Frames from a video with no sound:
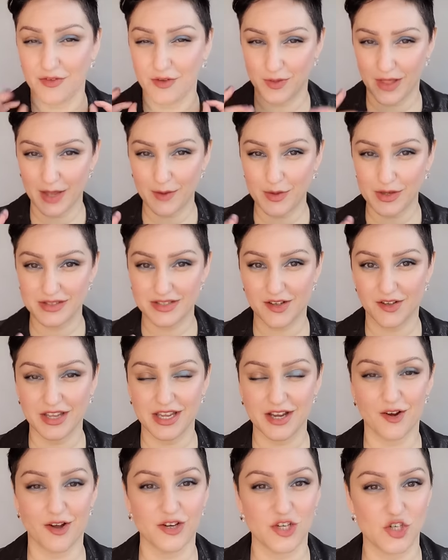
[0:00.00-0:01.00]
If you like what you
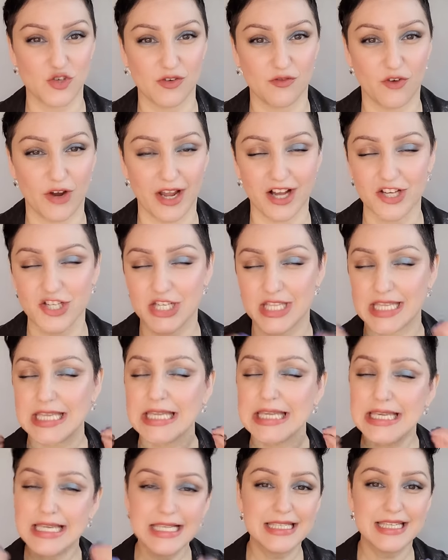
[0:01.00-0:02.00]
saw here on Cheri Voyage, the